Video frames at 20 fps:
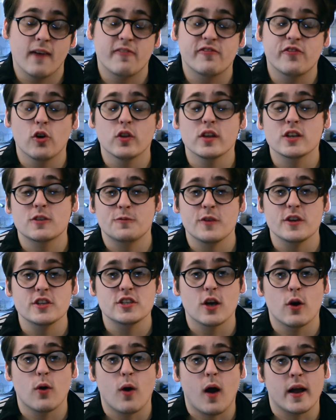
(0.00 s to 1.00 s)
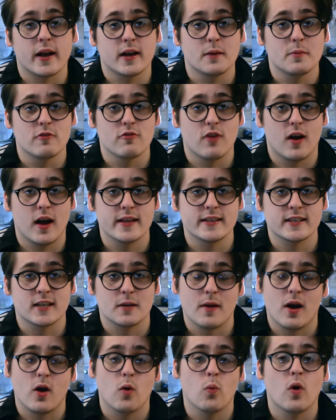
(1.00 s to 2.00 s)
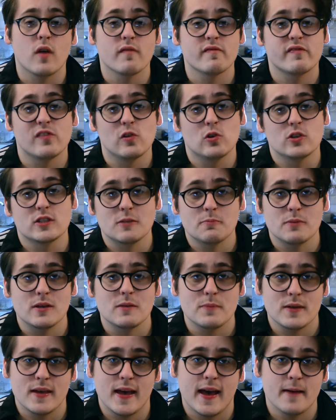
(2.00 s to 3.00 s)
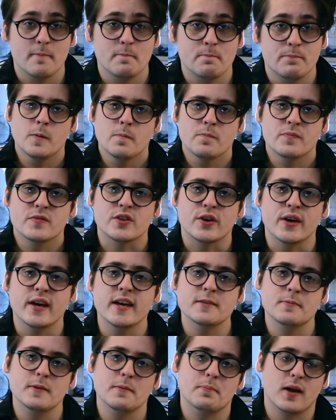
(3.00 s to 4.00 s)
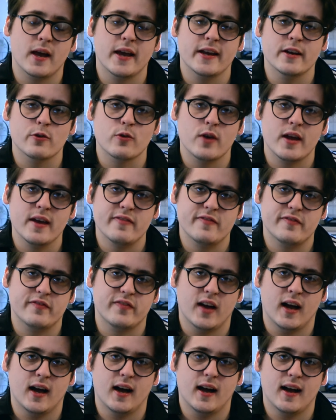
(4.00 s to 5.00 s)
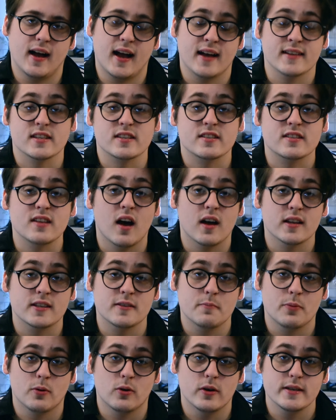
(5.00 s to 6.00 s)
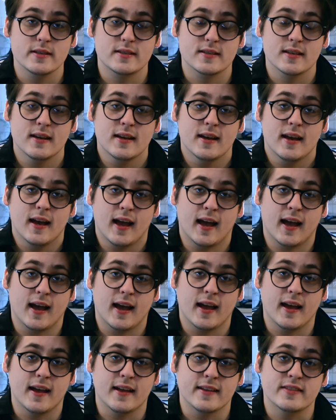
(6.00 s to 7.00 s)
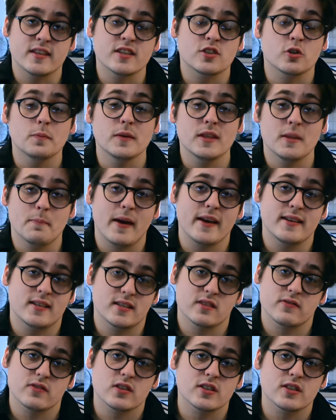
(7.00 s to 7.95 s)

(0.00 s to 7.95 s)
For this video, I'm going to be riding at about 140 BPM. So here's me playing a riff as a starting point, and this will be the basis of the